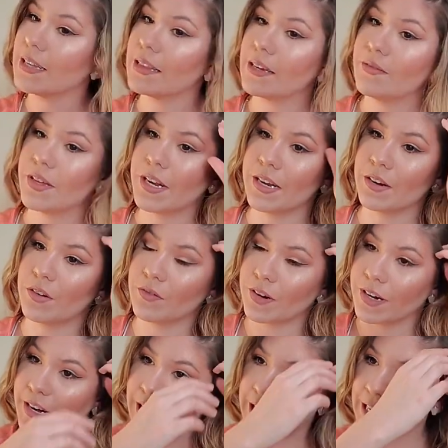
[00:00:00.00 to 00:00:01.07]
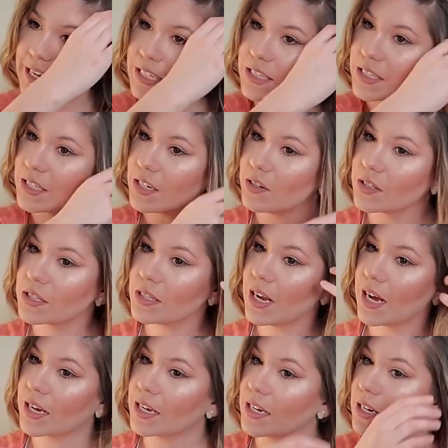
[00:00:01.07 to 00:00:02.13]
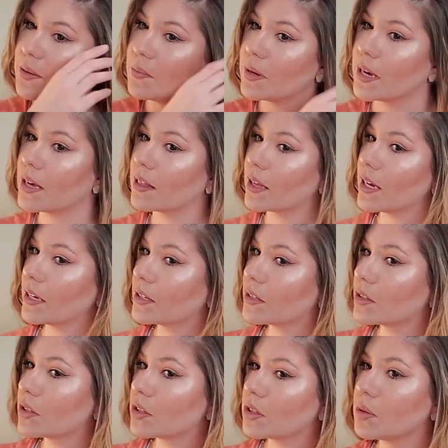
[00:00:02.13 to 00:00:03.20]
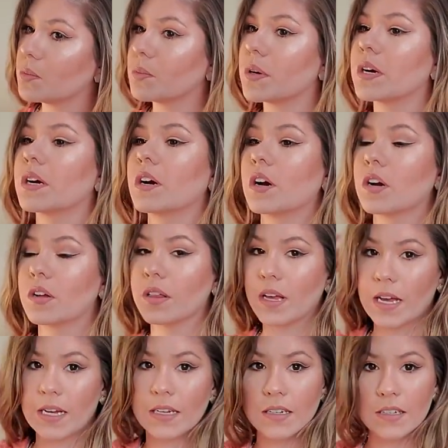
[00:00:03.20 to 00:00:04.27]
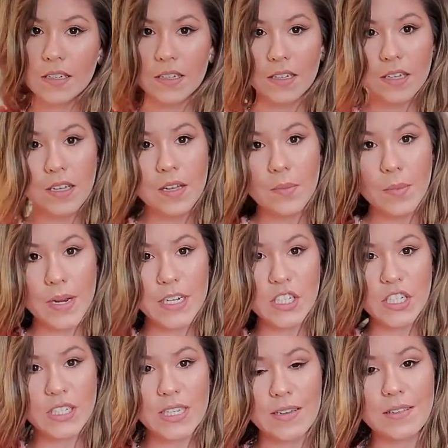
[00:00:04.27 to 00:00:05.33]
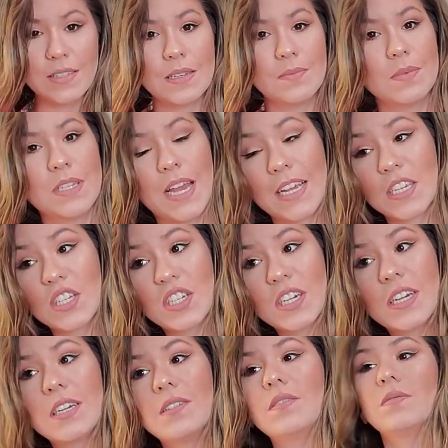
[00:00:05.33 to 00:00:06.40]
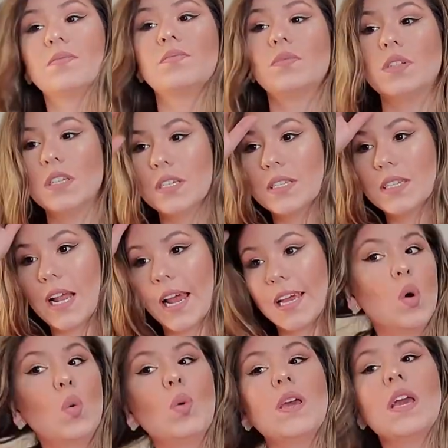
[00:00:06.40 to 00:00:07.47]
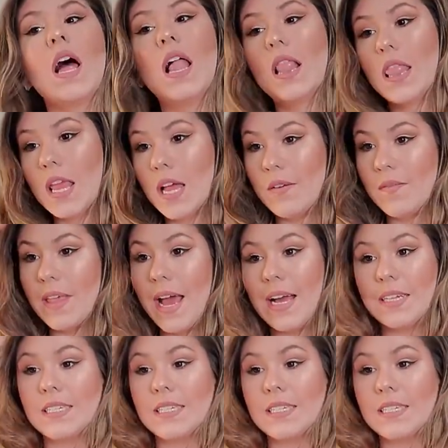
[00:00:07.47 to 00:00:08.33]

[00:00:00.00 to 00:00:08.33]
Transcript: leave it in overnight, so it's not gonna be like super curly, but it just gives texture, which is nice. We all love that